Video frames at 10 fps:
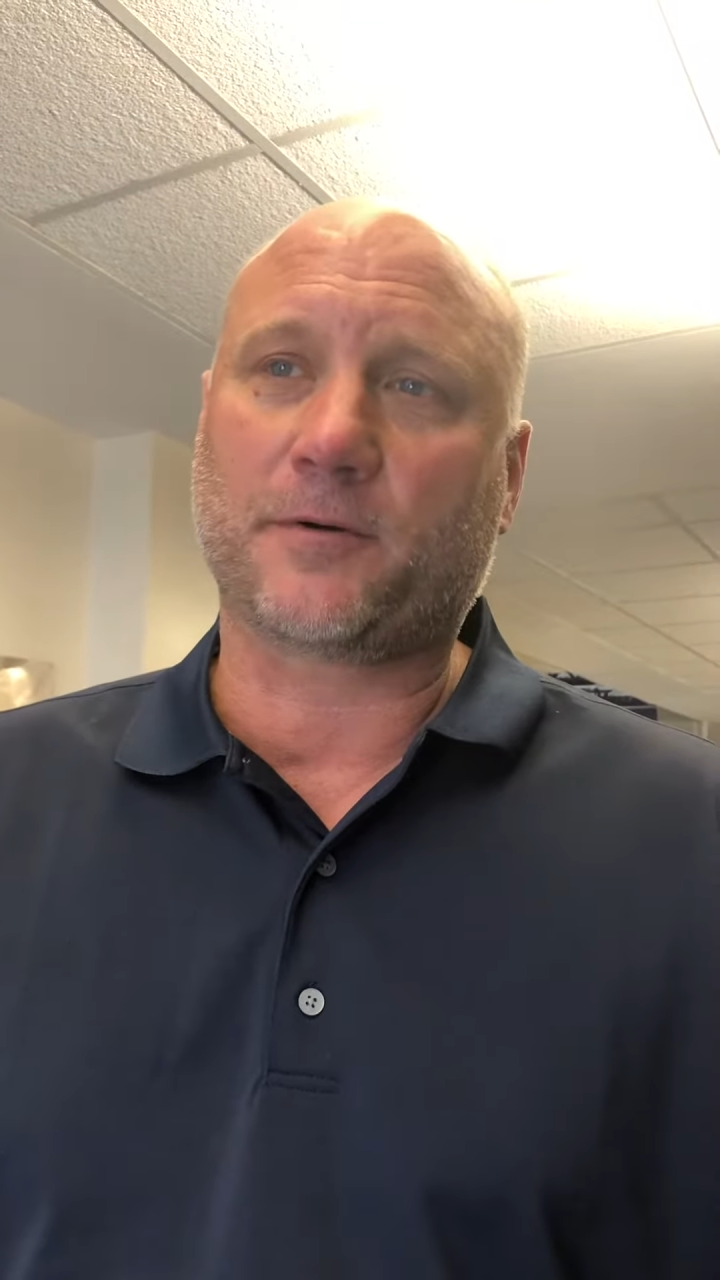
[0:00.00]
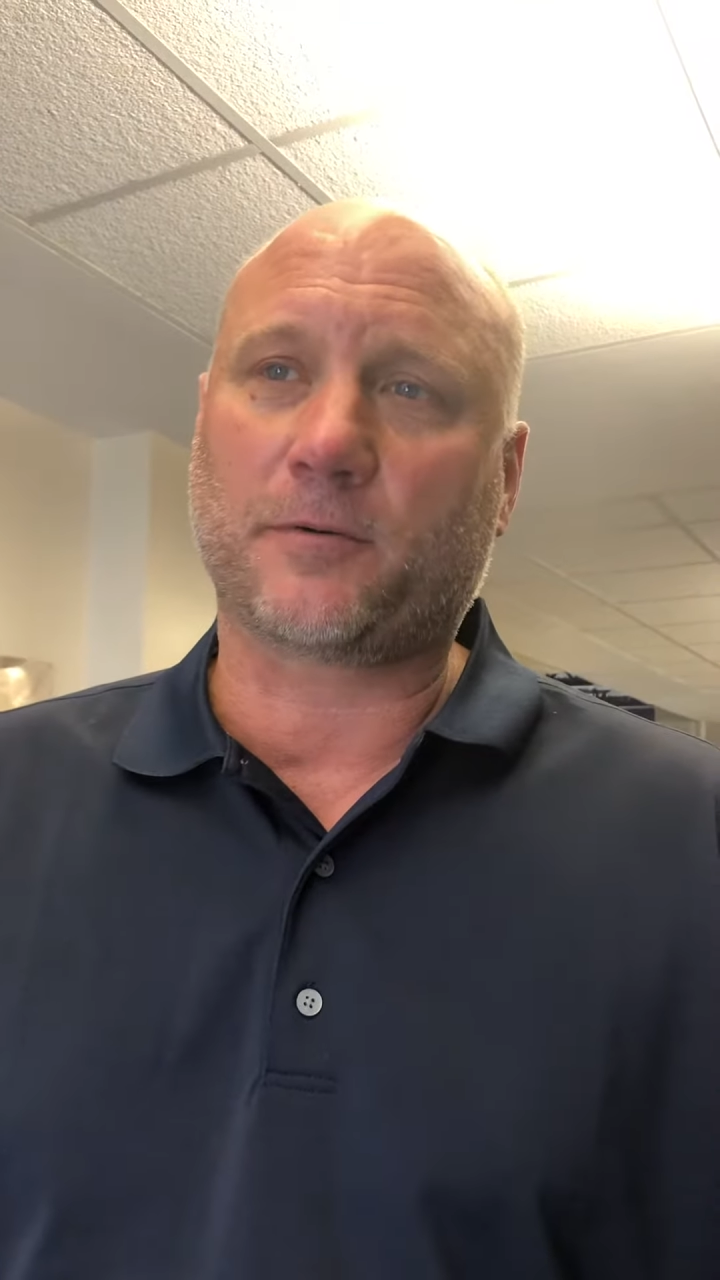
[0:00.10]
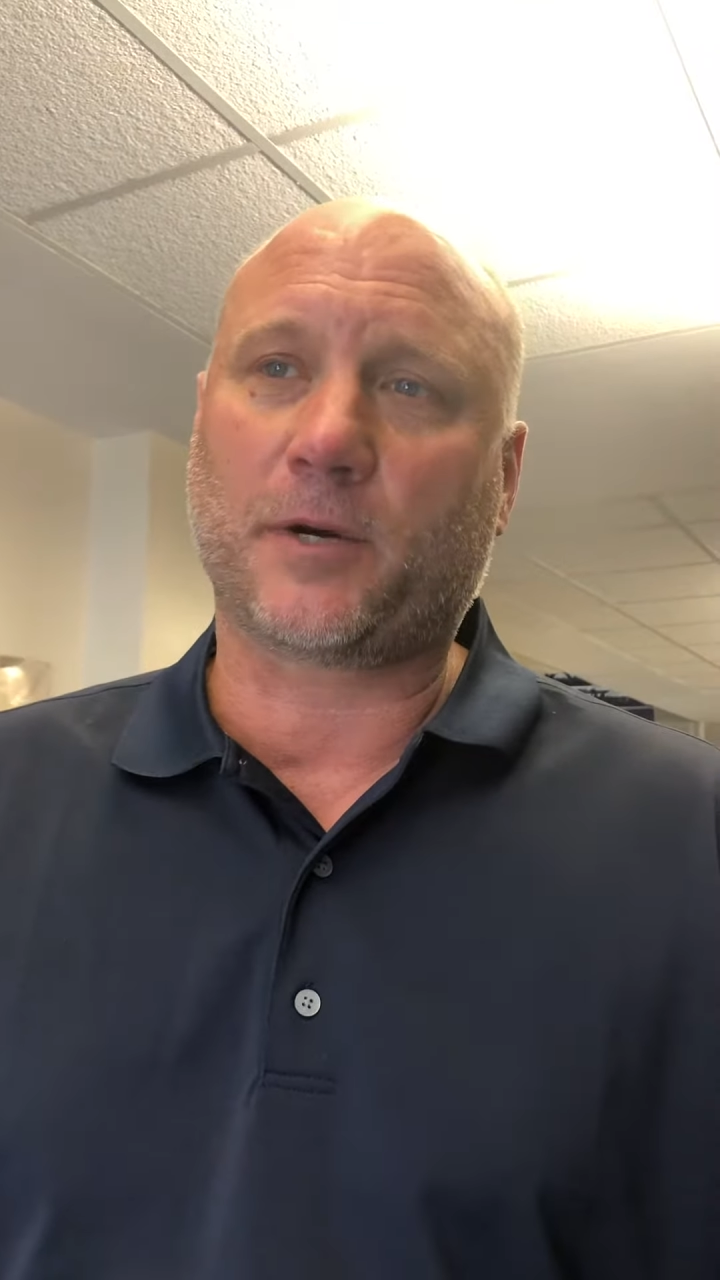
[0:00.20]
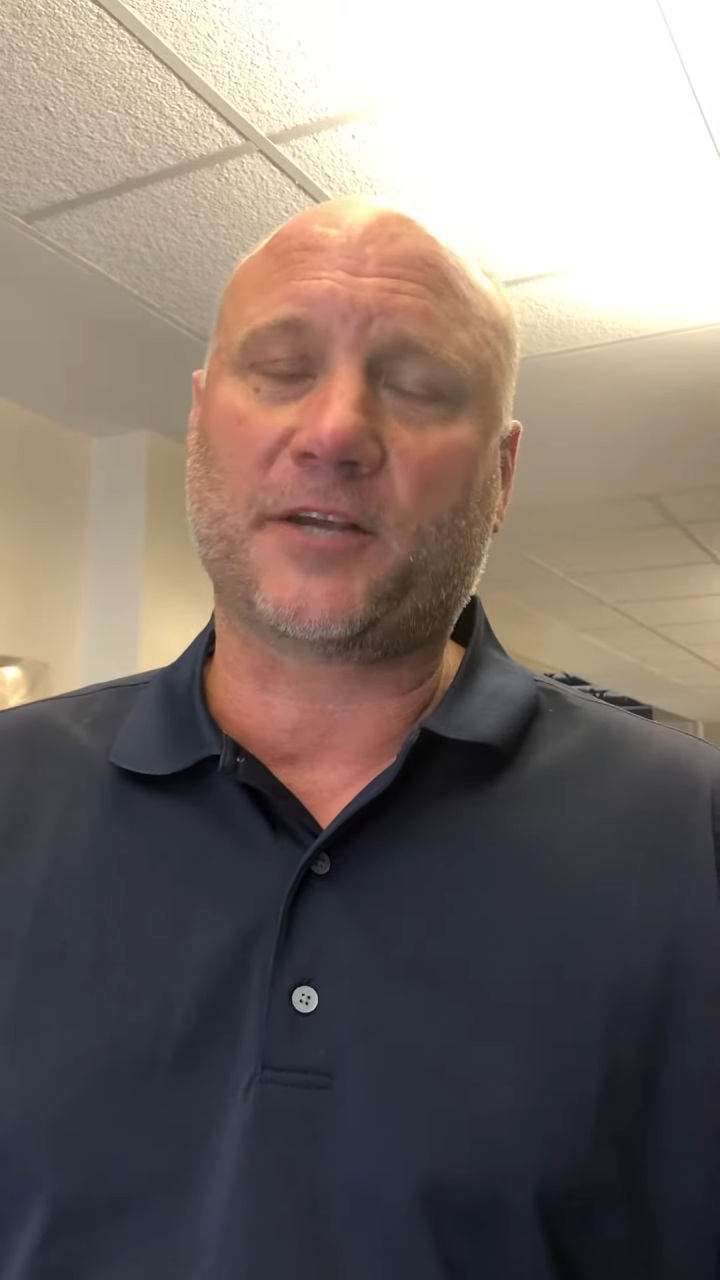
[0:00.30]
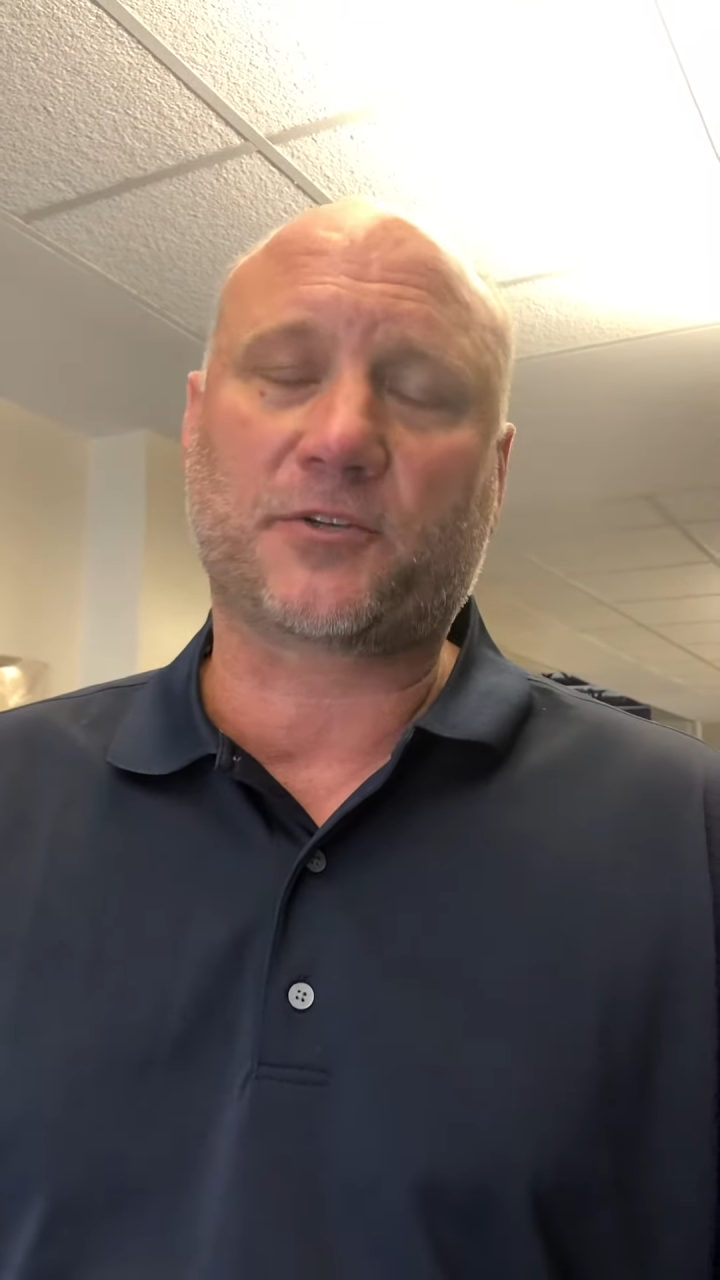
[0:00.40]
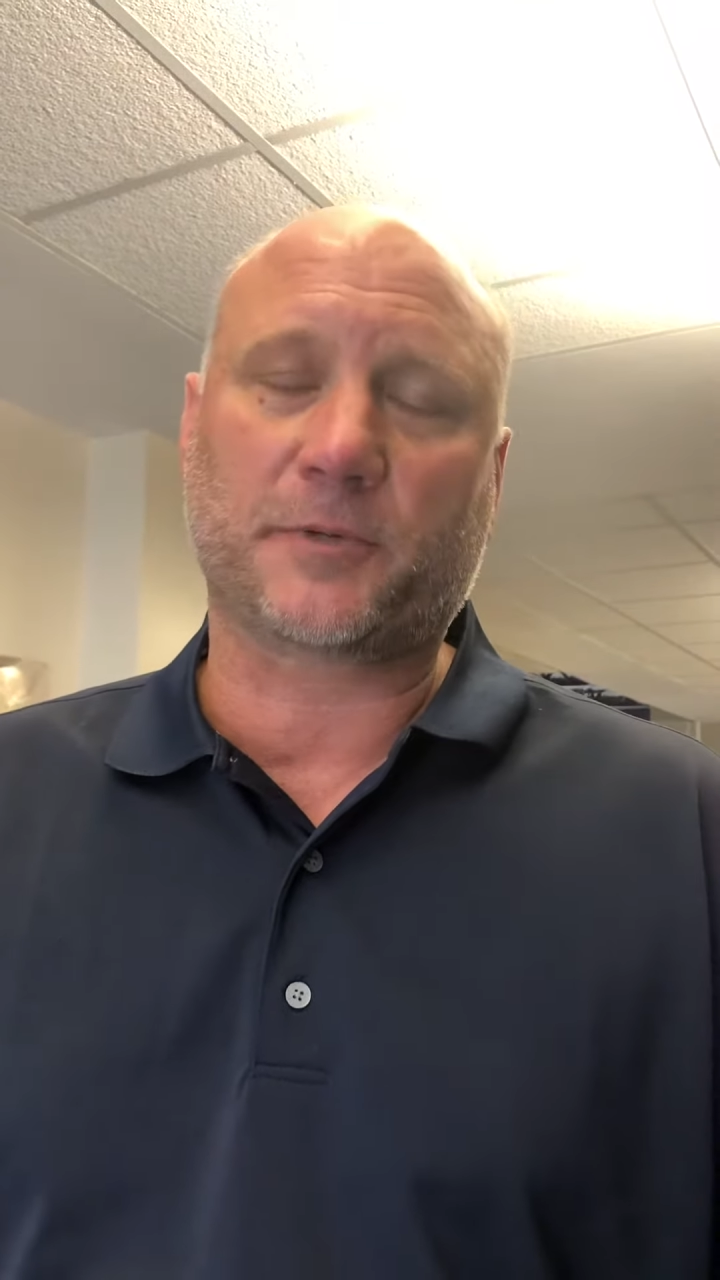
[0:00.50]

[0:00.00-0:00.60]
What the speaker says: rest,